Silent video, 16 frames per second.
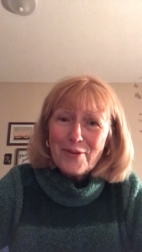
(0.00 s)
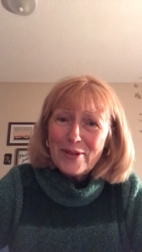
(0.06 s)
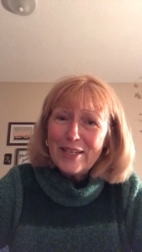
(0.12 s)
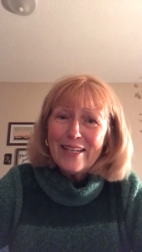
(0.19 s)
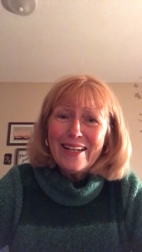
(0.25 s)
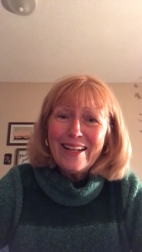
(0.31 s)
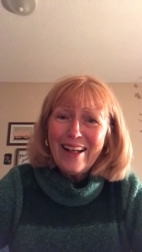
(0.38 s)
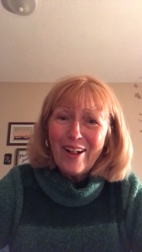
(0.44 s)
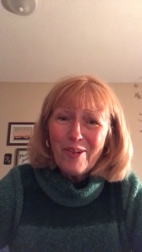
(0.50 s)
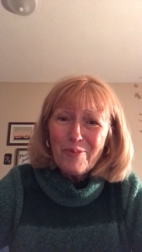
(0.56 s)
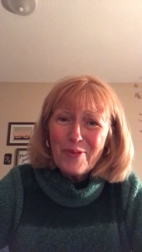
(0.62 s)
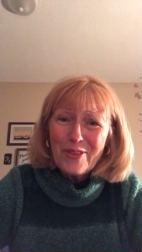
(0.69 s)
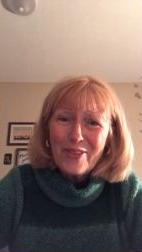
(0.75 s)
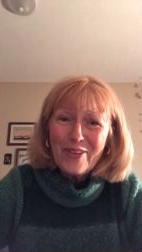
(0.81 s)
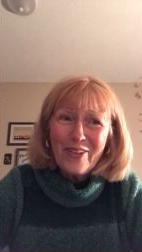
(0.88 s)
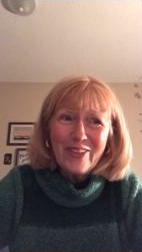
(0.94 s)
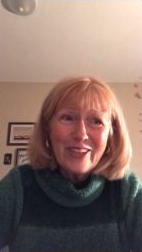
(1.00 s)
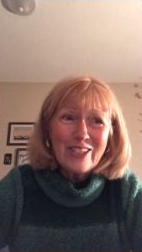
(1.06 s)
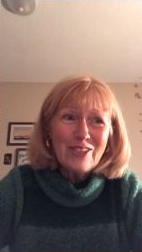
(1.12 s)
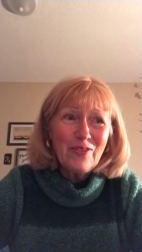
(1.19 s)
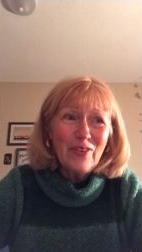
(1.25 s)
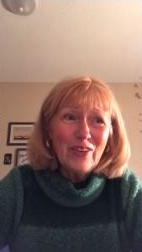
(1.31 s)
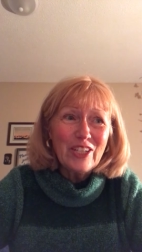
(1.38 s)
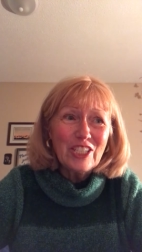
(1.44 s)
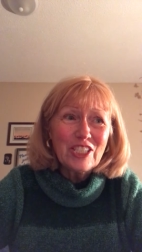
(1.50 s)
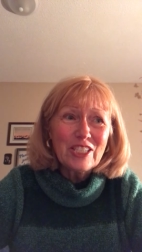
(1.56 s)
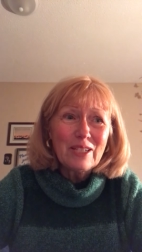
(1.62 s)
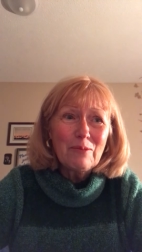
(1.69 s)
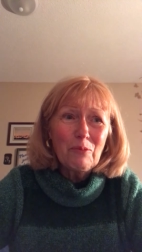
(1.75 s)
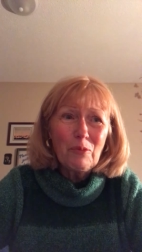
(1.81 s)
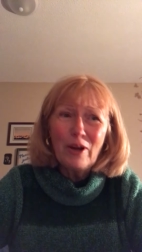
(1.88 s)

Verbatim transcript: we need help with all these fish.